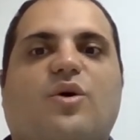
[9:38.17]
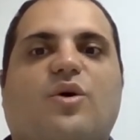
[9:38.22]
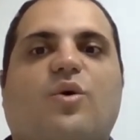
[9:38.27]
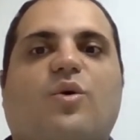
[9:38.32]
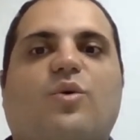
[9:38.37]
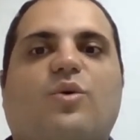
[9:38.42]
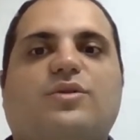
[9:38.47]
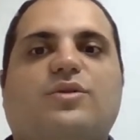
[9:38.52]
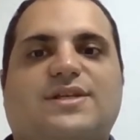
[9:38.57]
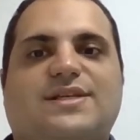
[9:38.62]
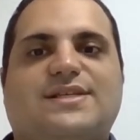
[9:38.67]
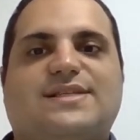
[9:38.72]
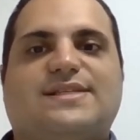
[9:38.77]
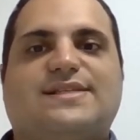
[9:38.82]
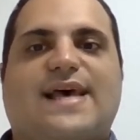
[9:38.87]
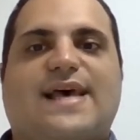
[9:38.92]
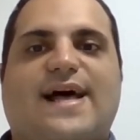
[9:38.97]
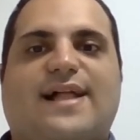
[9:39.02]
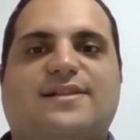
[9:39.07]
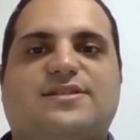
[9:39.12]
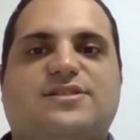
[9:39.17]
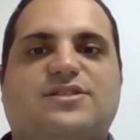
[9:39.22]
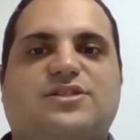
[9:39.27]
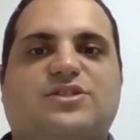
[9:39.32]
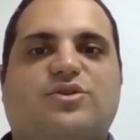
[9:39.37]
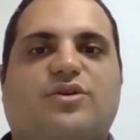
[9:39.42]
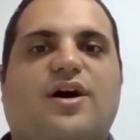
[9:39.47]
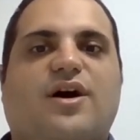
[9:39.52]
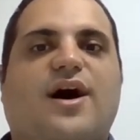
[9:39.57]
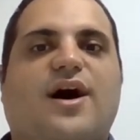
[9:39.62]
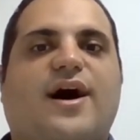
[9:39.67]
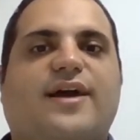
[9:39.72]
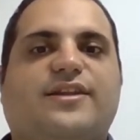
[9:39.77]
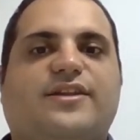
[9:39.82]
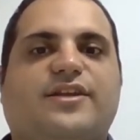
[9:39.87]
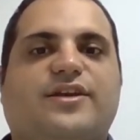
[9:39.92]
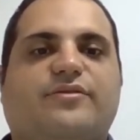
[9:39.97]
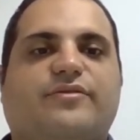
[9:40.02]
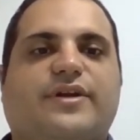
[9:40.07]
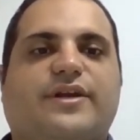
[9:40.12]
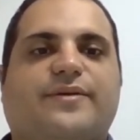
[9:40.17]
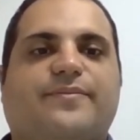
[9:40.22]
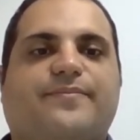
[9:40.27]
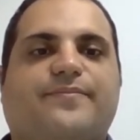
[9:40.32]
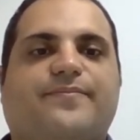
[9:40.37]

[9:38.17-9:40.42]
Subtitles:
all salts to a high degree.